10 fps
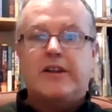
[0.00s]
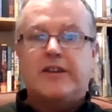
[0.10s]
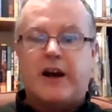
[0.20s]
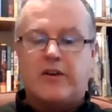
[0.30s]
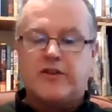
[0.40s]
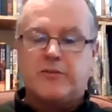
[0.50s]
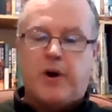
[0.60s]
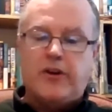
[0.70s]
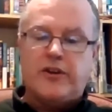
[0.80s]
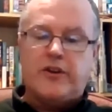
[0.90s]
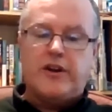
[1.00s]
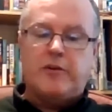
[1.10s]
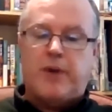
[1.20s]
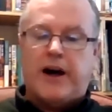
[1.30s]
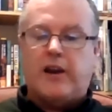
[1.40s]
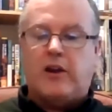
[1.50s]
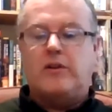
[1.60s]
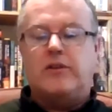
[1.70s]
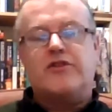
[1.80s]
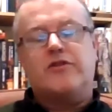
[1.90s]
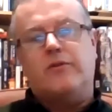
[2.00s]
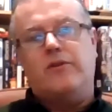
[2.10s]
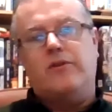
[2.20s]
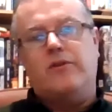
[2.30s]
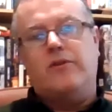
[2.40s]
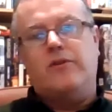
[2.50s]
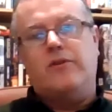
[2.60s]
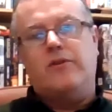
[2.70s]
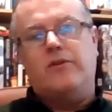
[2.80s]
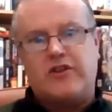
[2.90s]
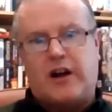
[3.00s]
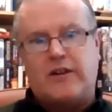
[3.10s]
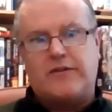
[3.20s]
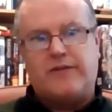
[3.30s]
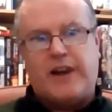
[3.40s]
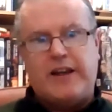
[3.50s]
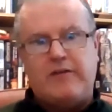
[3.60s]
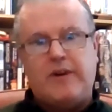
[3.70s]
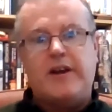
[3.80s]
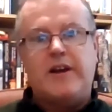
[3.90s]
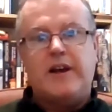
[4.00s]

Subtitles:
They are spotted by a local school teacher, Charles Flynn,